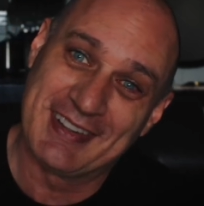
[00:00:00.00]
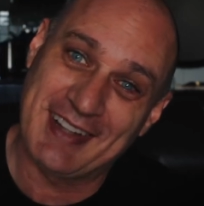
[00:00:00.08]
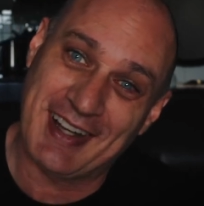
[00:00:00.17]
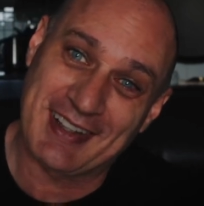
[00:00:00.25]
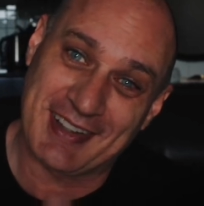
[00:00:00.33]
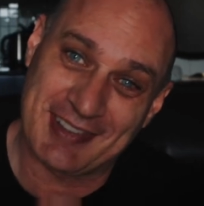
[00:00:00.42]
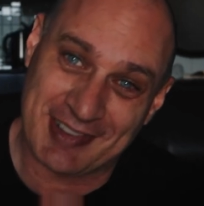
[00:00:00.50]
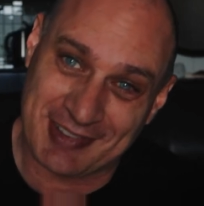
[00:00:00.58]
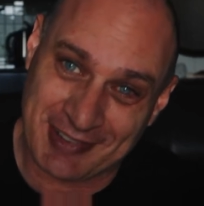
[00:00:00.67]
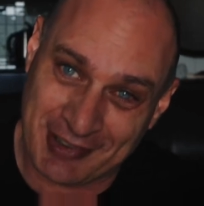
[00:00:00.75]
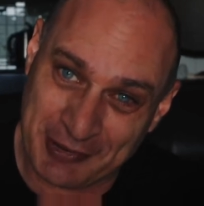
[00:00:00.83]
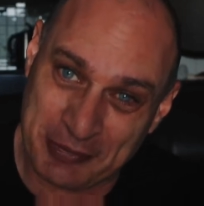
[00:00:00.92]
yeah, I guess it's
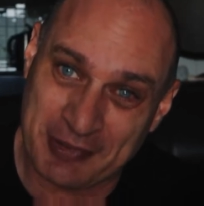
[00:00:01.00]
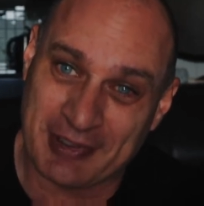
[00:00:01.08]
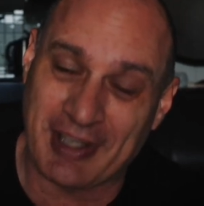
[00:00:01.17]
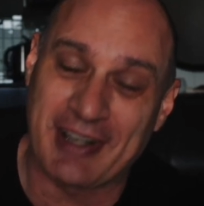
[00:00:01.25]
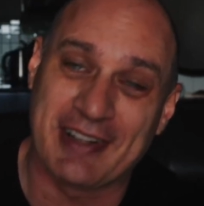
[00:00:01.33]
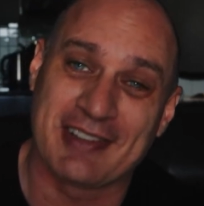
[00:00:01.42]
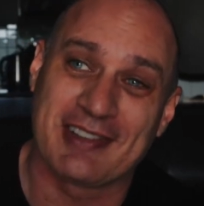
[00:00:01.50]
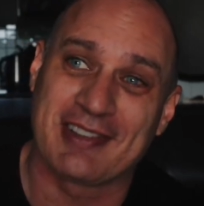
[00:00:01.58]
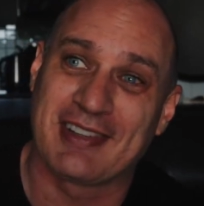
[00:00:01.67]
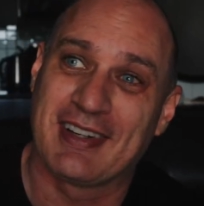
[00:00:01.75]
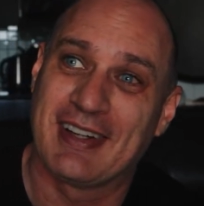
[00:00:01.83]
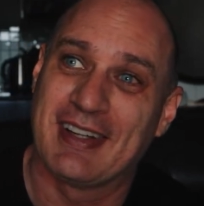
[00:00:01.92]
Christmas lunch.
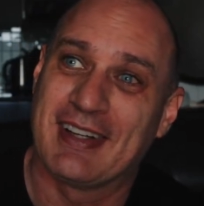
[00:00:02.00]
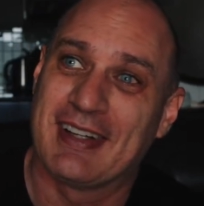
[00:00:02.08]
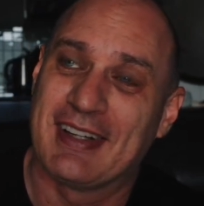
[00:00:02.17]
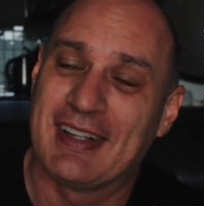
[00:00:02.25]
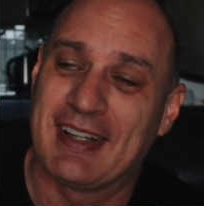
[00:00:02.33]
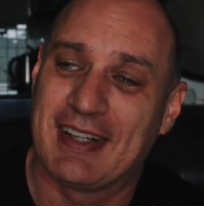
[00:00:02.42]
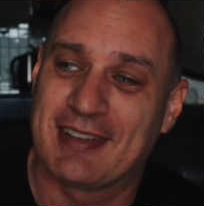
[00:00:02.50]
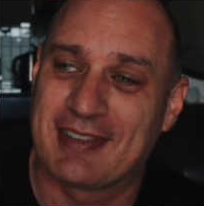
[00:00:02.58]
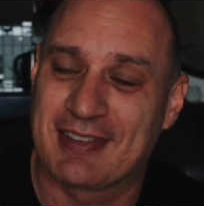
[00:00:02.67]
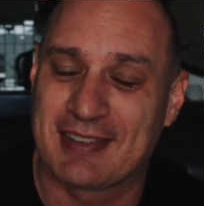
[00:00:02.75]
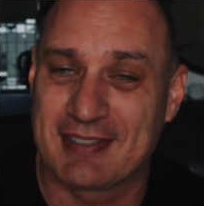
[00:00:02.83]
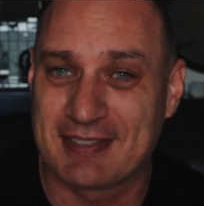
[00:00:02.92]

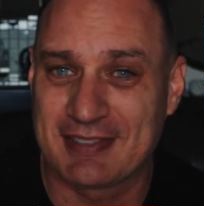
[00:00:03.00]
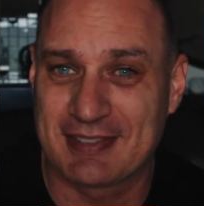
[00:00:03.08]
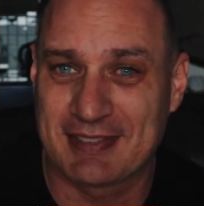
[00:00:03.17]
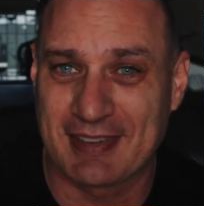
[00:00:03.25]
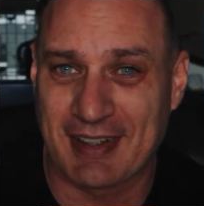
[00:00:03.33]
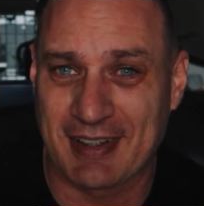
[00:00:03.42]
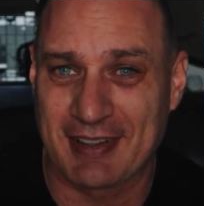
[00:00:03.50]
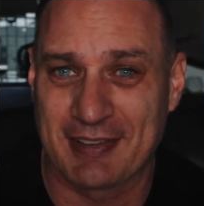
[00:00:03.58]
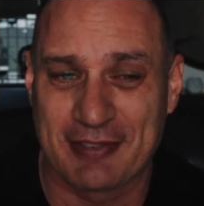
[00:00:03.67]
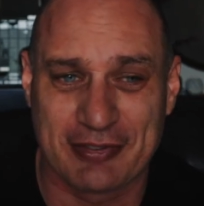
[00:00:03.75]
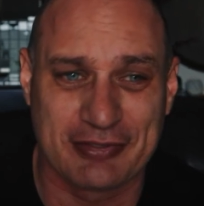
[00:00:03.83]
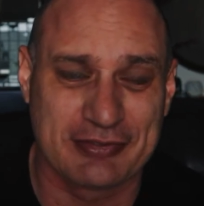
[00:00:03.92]
It's kind
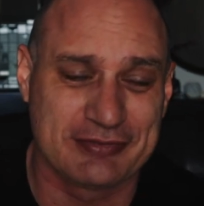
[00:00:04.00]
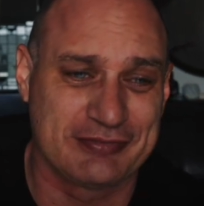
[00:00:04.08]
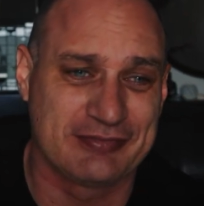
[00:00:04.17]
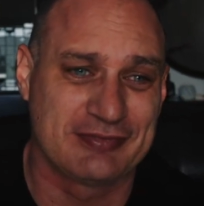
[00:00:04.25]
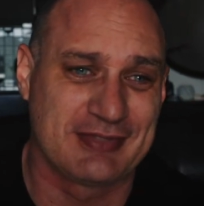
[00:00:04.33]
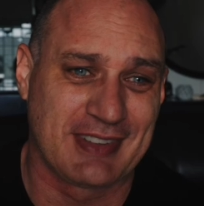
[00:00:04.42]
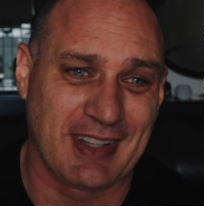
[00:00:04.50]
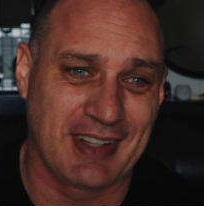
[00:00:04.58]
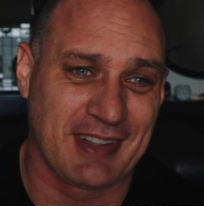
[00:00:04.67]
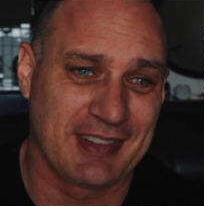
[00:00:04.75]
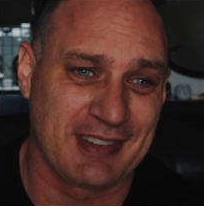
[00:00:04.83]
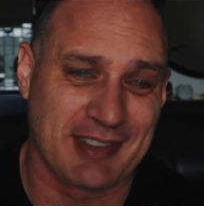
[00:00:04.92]
of
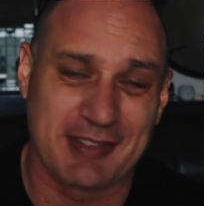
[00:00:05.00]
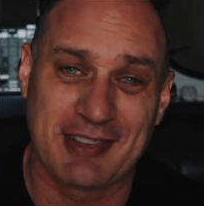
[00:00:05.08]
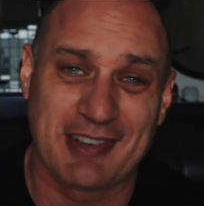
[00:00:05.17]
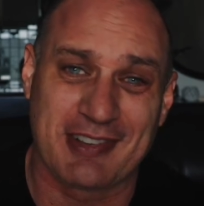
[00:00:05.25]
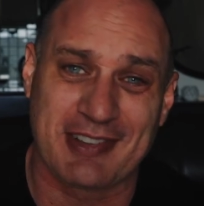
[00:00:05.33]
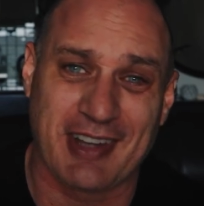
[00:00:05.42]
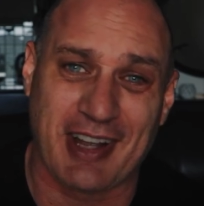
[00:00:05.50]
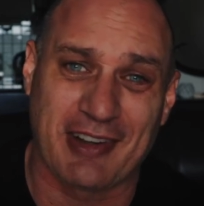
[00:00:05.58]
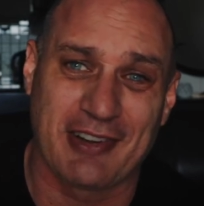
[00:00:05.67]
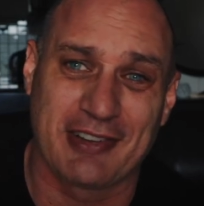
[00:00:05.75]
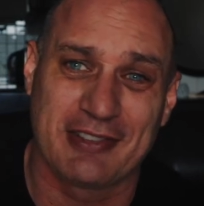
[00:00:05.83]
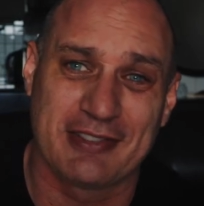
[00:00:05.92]
getting something to snack
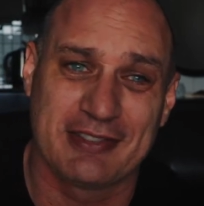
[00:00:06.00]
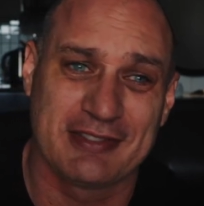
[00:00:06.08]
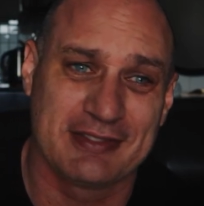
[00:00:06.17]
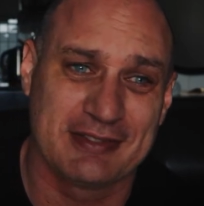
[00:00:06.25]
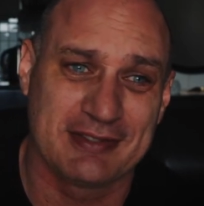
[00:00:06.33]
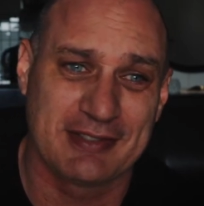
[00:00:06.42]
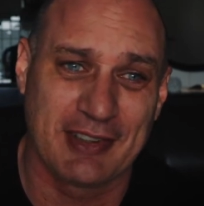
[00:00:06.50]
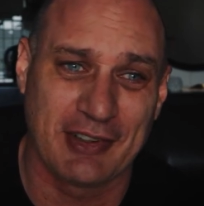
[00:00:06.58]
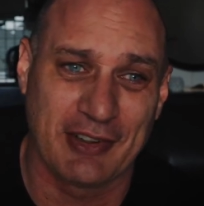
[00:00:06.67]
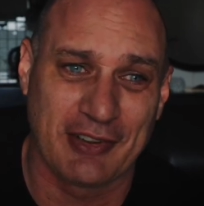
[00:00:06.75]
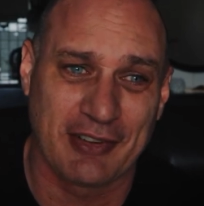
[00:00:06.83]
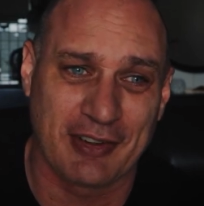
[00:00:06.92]
on, you
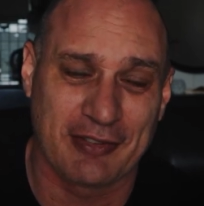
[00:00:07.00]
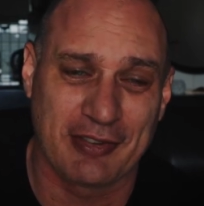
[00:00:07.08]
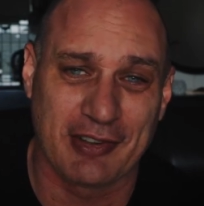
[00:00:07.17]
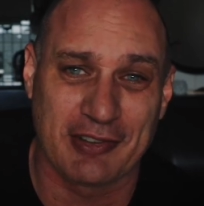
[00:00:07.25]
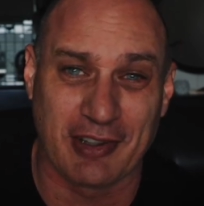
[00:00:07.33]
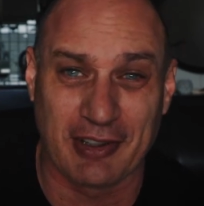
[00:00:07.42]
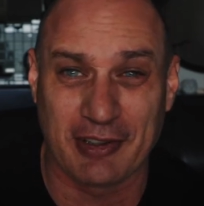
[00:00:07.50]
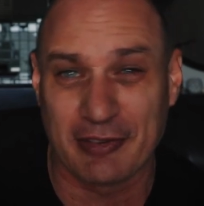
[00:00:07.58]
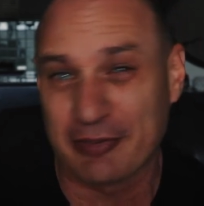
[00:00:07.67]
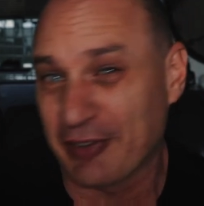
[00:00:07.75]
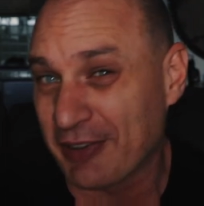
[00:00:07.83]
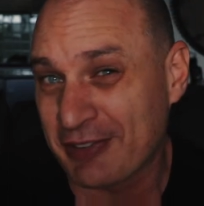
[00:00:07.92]
know, that feels a little
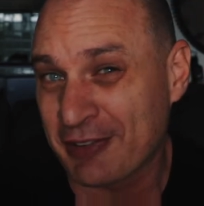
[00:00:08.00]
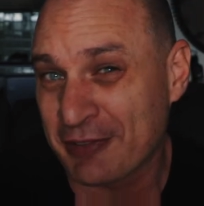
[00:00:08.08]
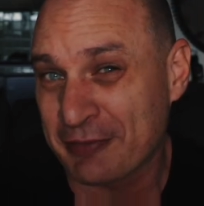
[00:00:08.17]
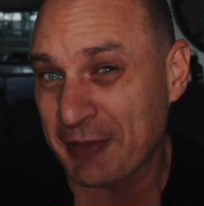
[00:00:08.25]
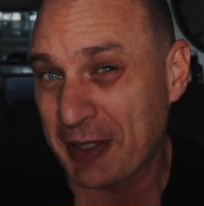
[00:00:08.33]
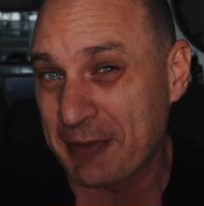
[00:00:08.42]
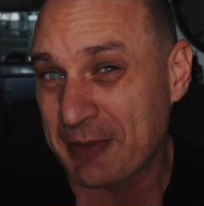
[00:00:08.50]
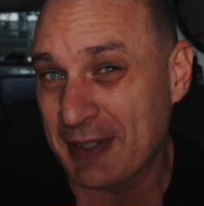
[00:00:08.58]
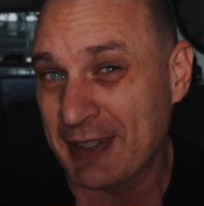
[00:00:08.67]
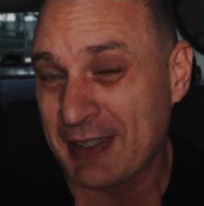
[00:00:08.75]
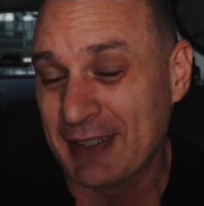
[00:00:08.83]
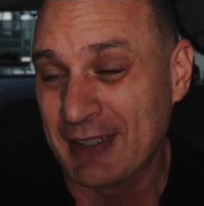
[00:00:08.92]
festive
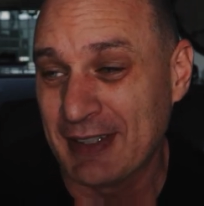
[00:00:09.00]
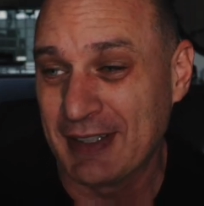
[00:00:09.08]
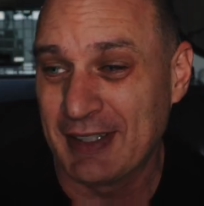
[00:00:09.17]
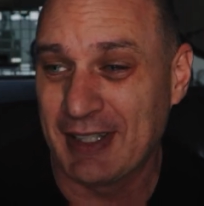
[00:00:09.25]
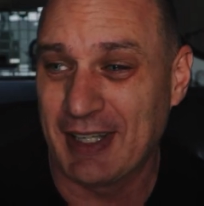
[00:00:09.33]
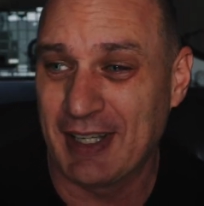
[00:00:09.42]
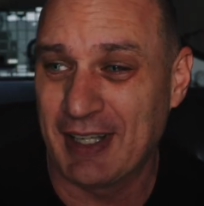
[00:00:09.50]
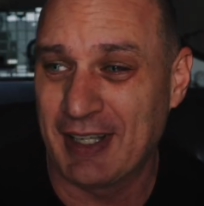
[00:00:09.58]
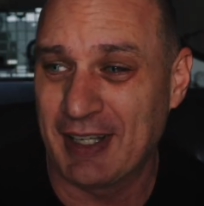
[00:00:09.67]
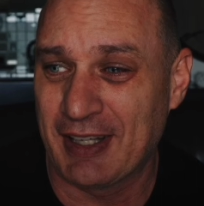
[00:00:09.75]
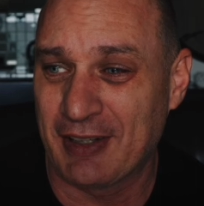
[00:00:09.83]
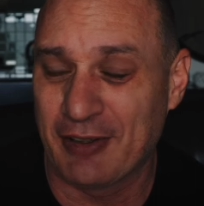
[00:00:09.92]
maybe.
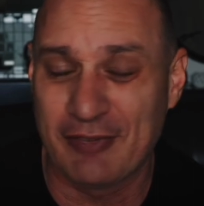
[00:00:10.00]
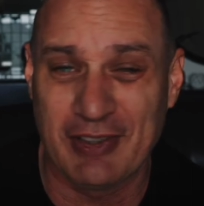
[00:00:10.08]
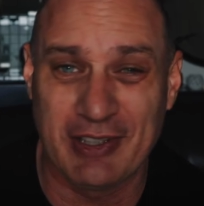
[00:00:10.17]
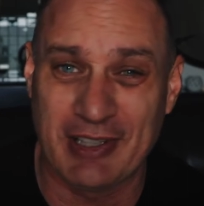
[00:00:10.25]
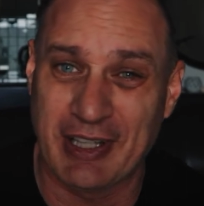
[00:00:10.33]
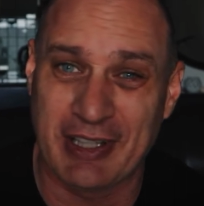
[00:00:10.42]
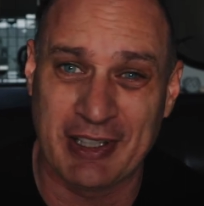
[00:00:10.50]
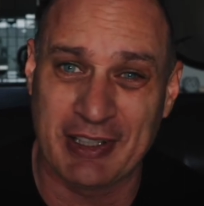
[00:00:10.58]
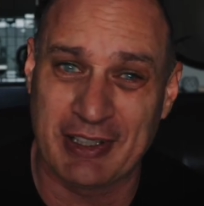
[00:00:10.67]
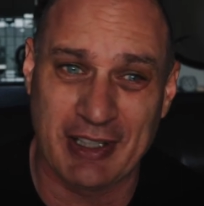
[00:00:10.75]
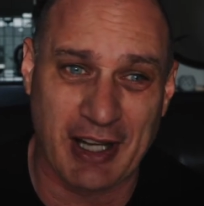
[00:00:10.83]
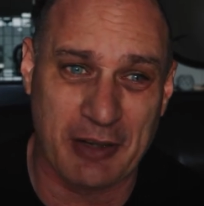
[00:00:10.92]
And hopefully later
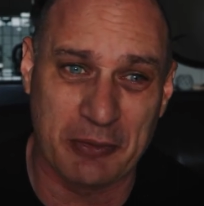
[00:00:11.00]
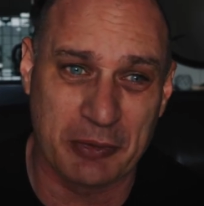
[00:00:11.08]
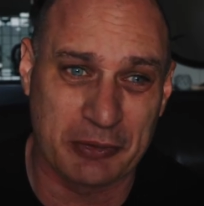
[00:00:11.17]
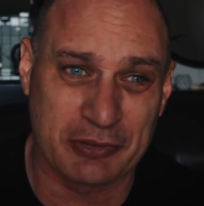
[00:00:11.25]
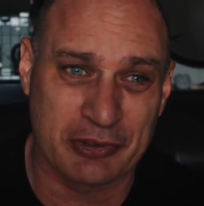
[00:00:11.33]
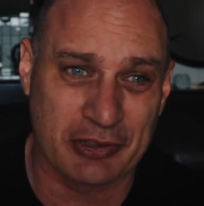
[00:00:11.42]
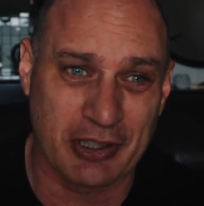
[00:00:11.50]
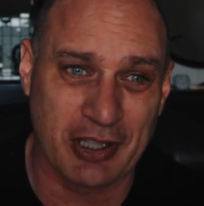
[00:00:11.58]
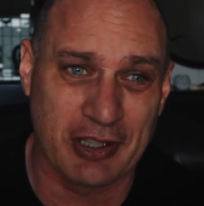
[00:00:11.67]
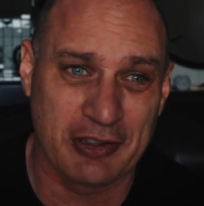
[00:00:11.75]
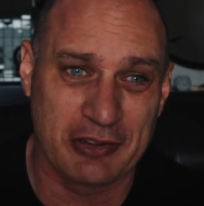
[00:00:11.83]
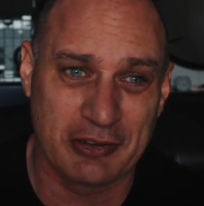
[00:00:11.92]
I will try
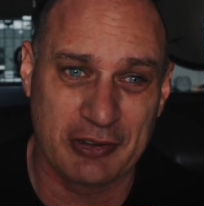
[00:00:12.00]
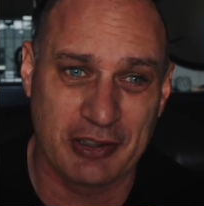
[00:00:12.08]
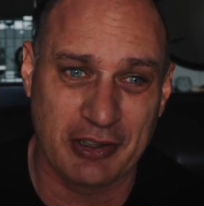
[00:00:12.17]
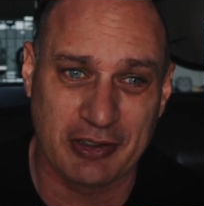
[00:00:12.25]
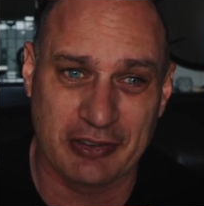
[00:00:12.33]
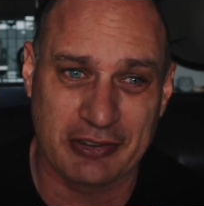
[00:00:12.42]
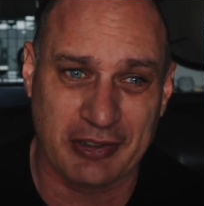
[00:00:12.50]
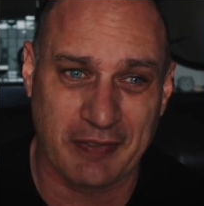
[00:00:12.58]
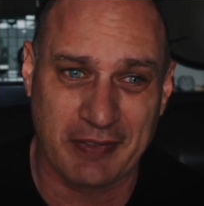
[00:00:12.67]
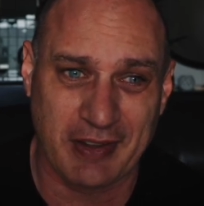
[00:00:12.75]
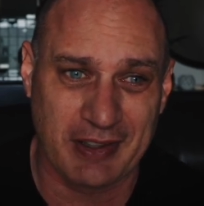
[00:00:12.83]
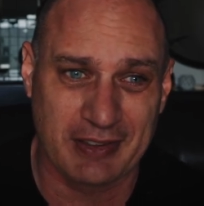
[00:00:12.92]
and do a little
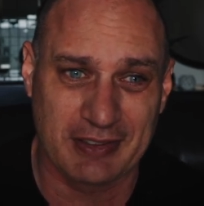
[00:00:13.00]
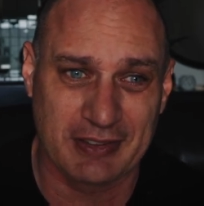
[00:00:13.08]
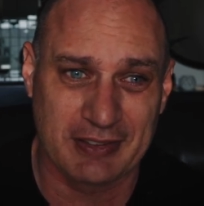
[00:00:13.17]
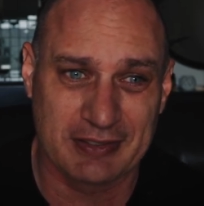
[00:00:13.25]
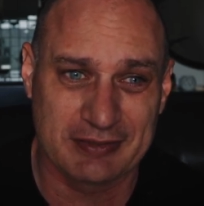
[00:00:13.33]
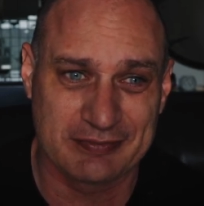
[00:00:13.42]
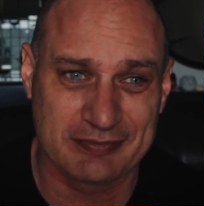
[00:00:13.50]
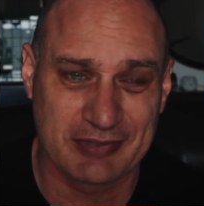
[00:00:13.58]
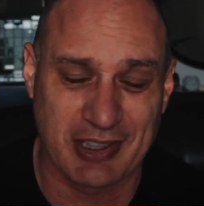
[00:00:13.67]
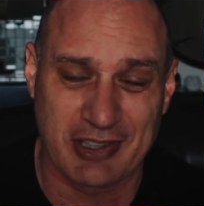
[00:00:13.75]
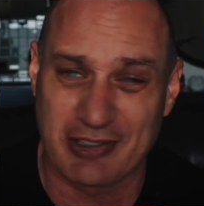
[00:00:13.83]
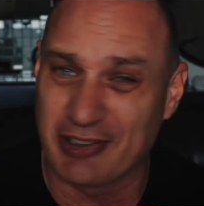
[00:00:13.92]
something
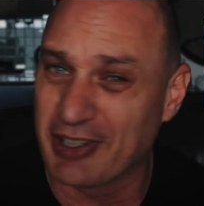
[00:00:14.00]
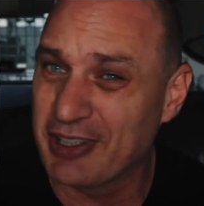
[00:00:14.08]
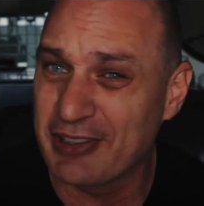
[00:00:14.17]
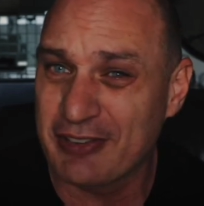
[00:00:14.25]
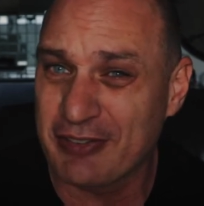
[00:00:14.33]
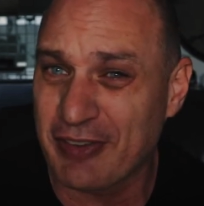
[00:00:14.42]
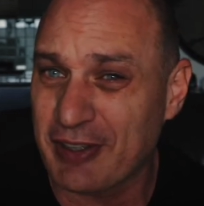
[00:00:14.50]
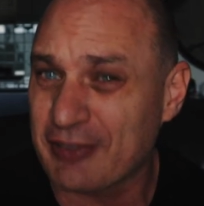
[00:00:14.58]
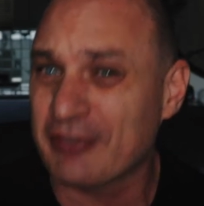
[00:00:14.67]
creative that